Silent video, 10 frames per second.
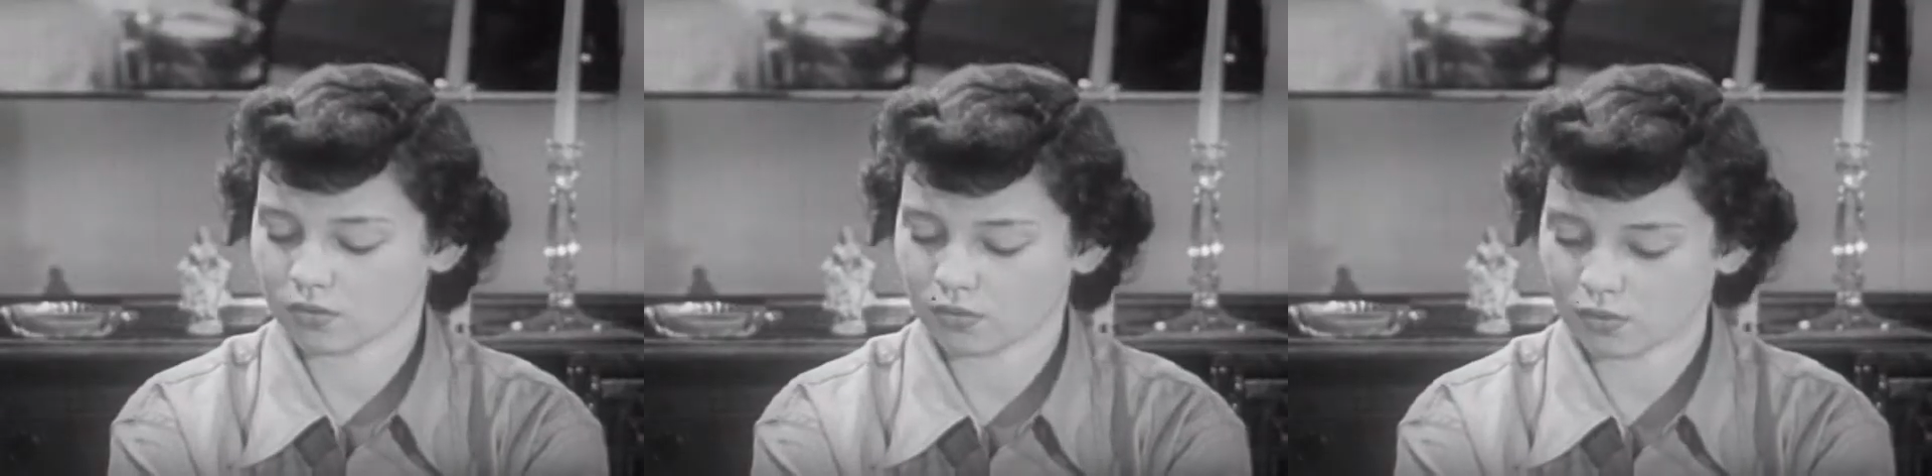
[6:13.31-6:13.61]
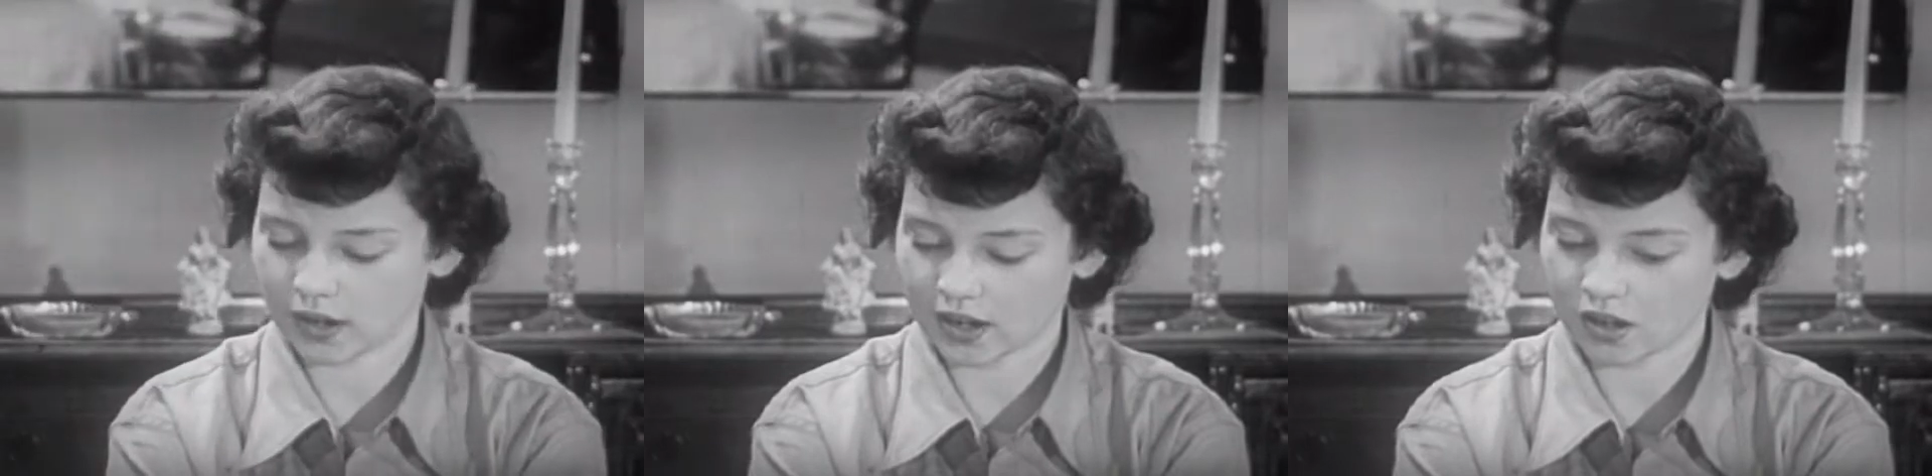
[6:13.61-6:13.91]

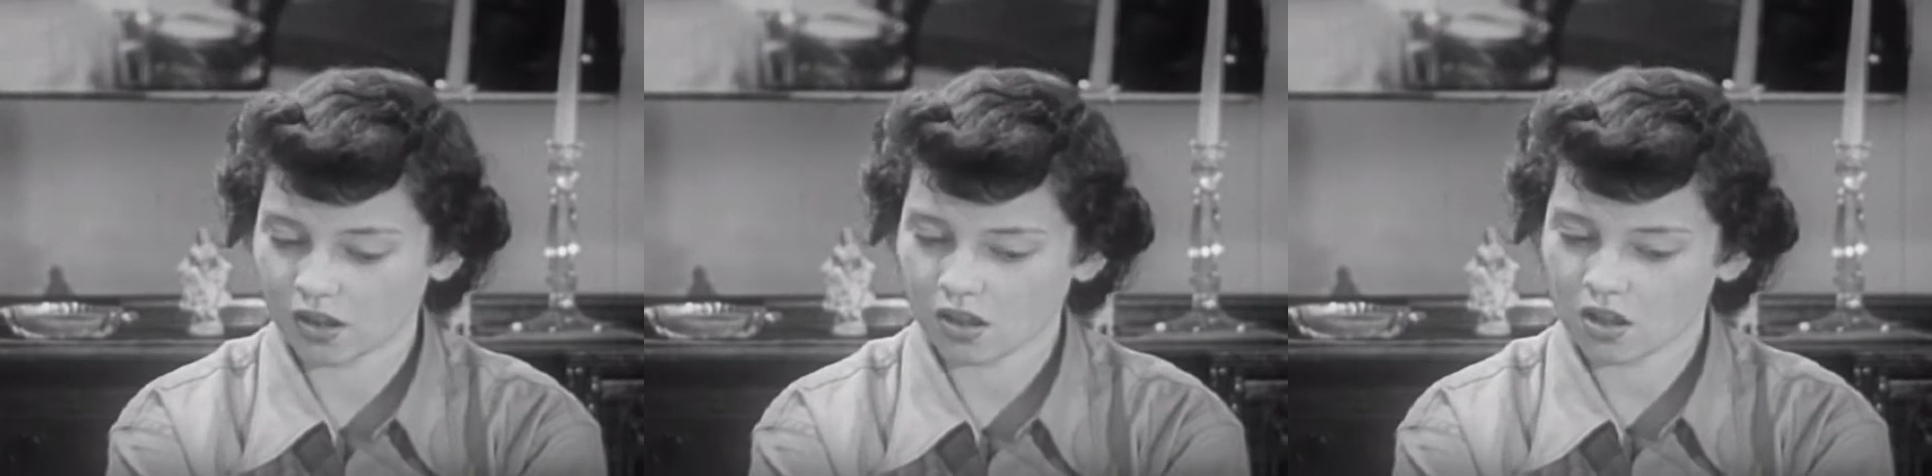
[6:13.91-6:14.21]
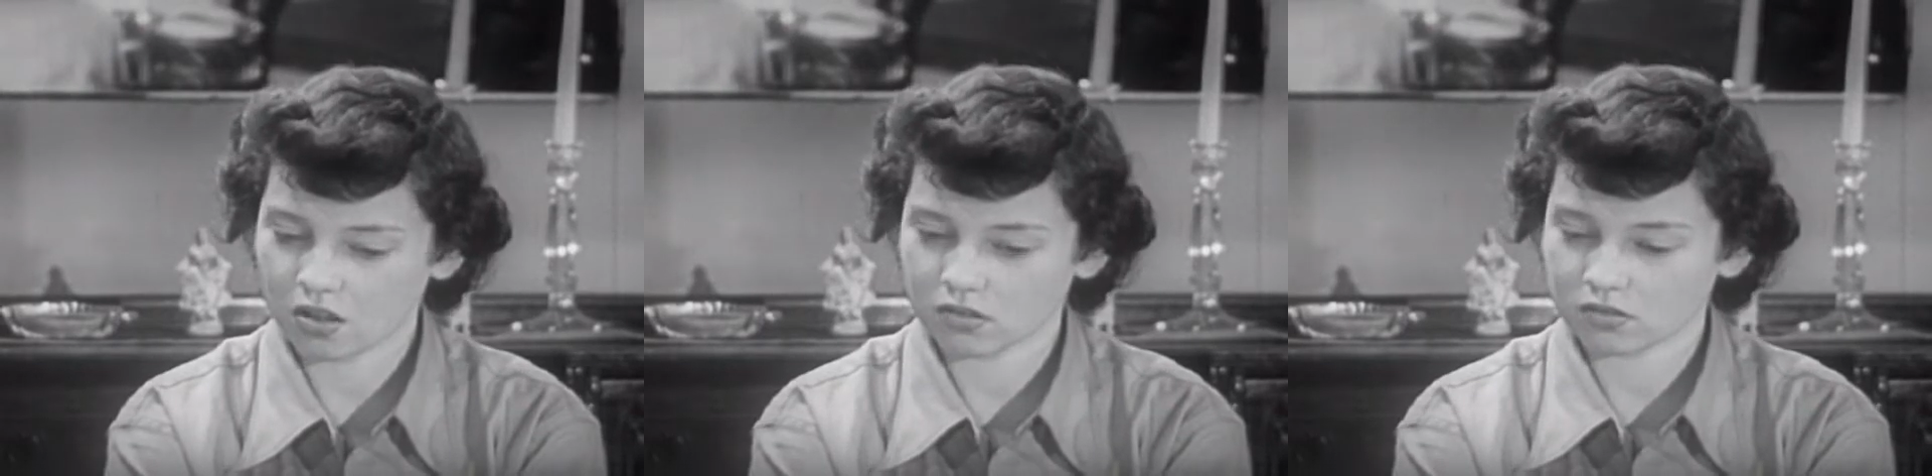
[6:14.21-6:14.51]
Well,
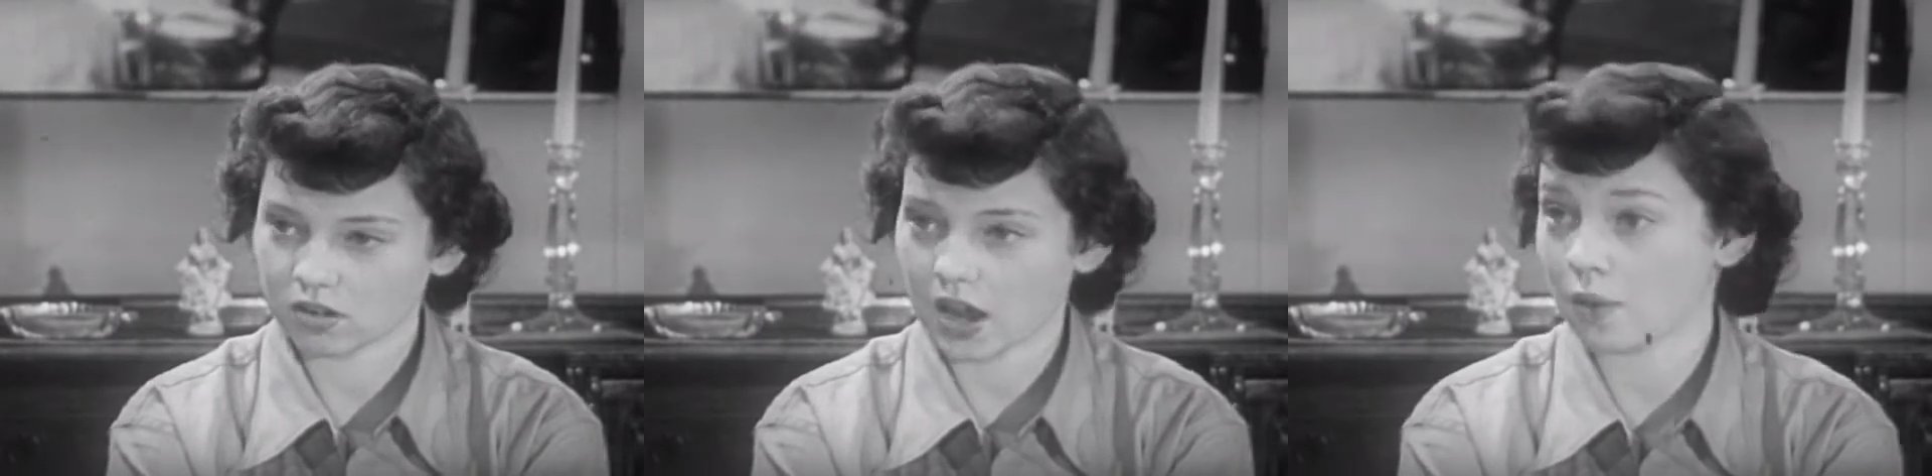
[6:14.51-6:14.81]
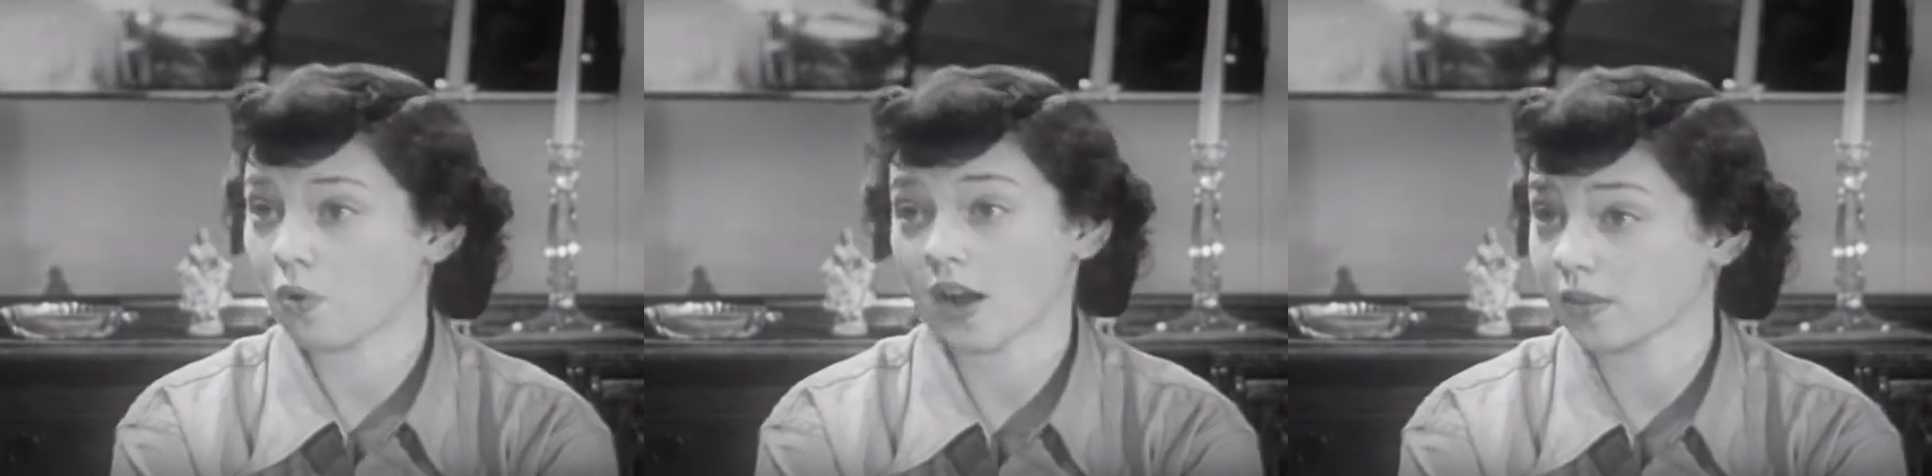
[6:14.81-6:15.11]
I
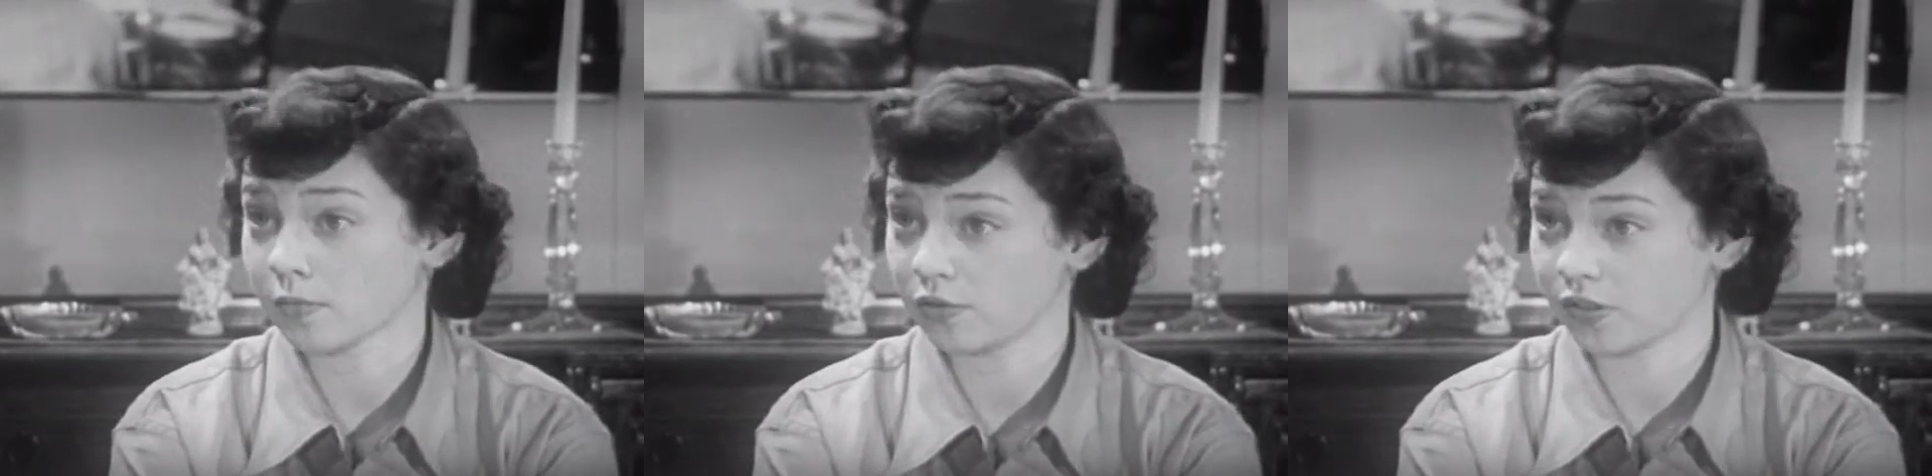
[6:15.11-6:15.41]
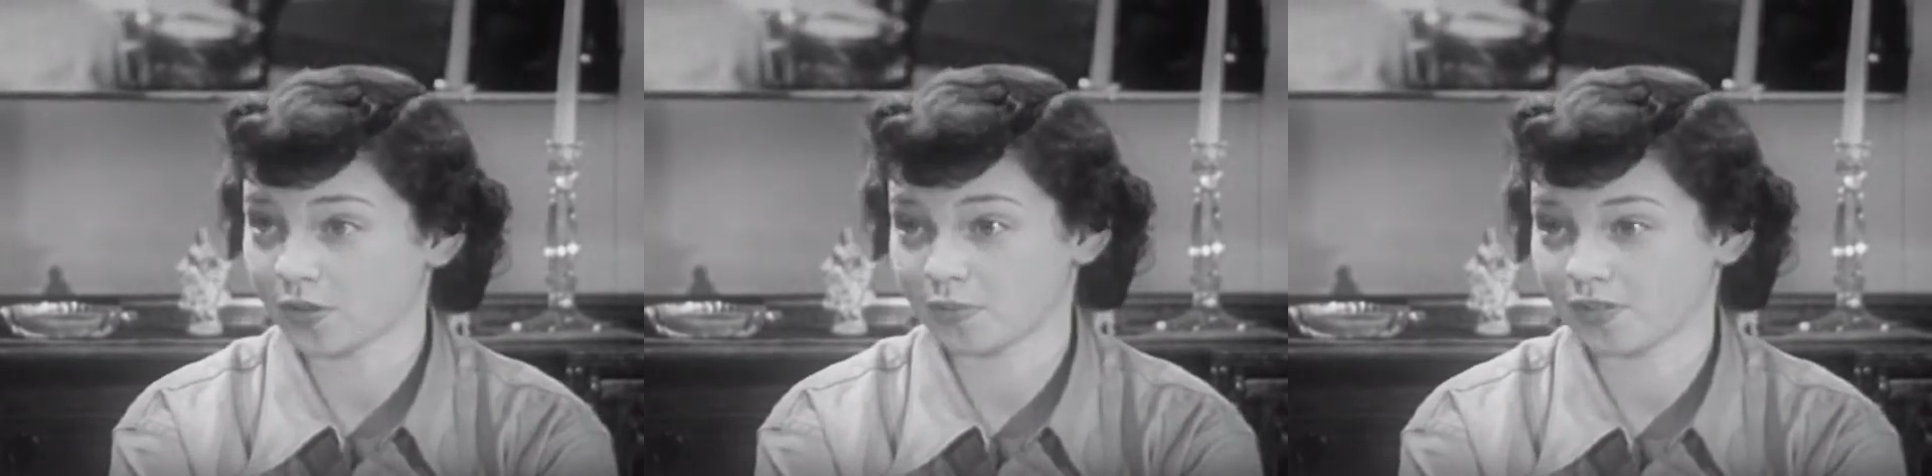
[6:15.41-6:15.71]
want them to
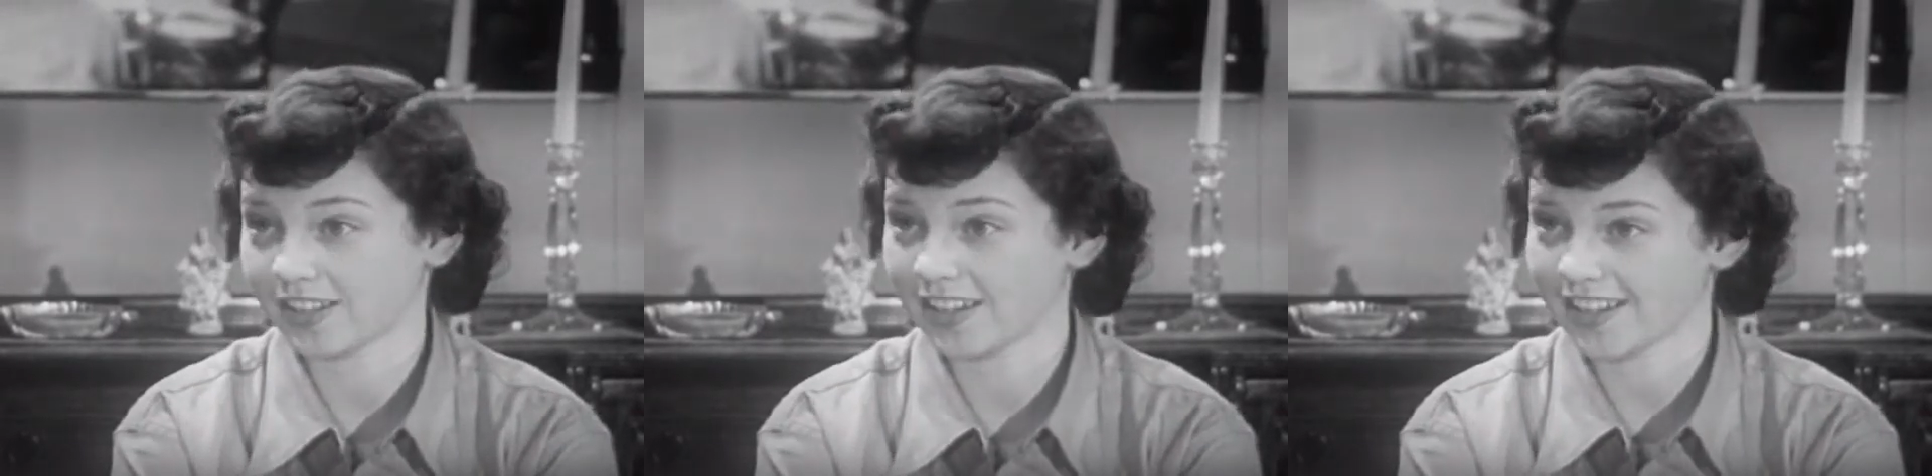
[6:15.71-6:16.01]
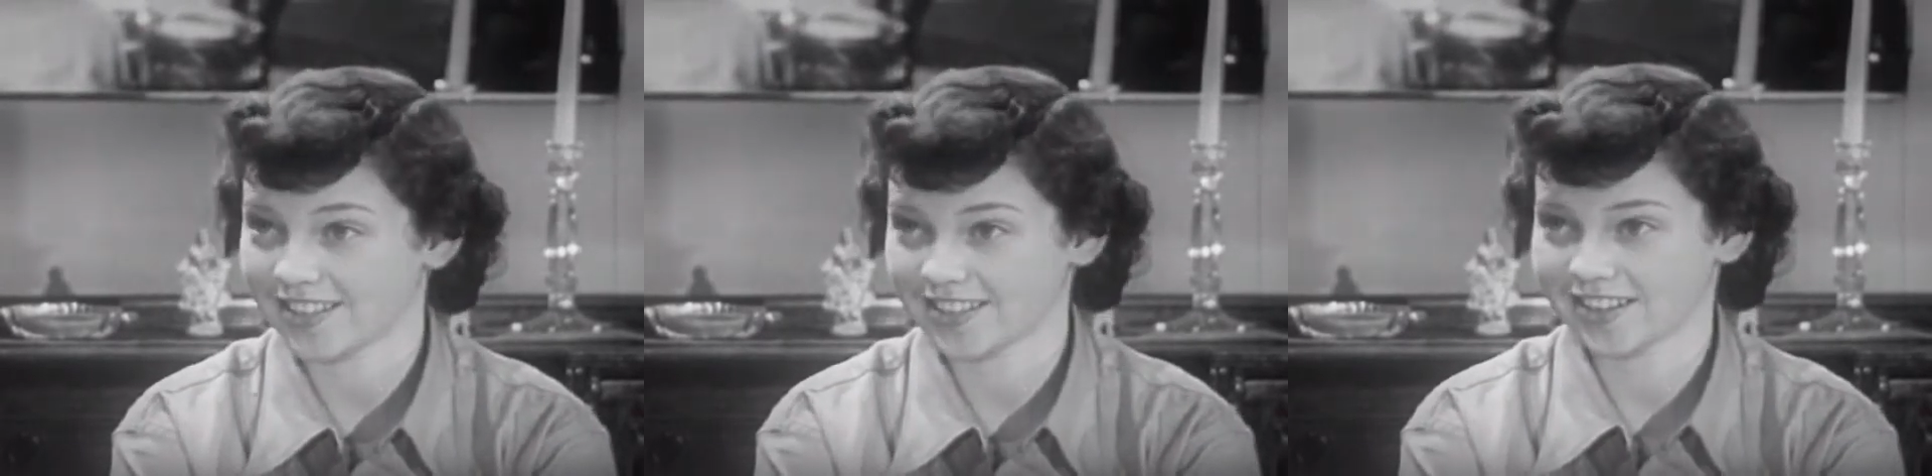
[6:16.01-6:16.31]
feel
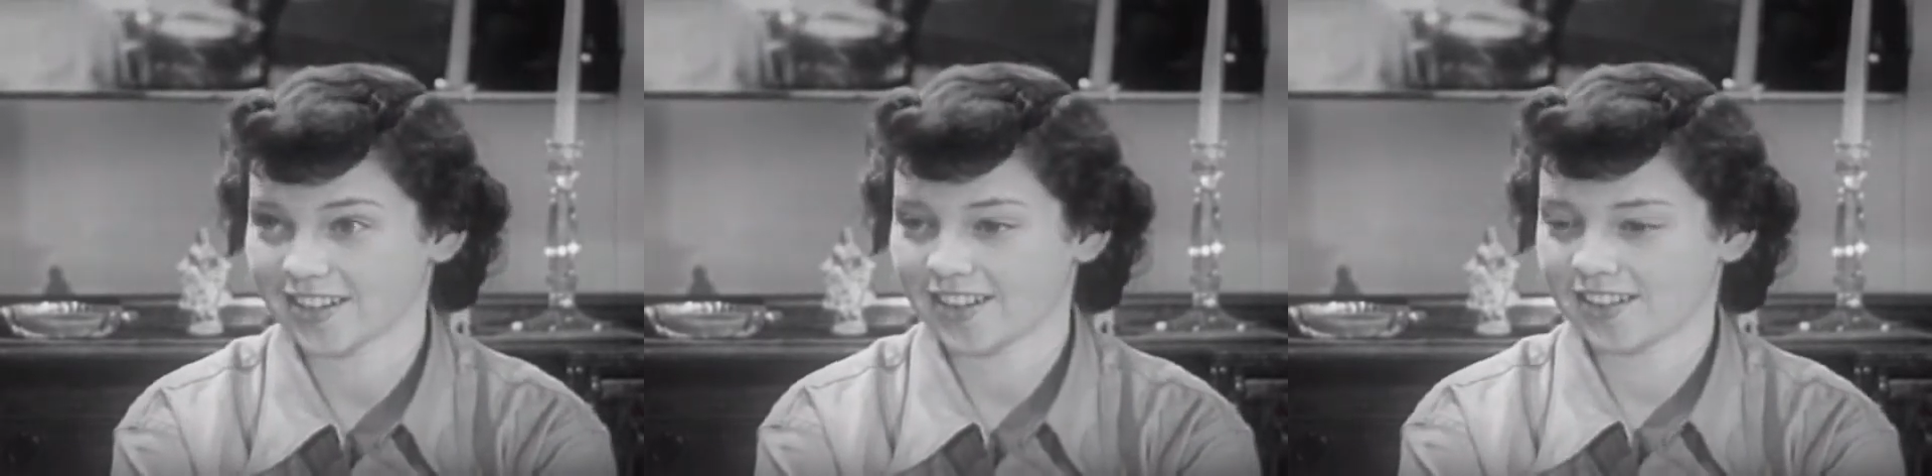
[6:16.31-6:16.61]
pleased.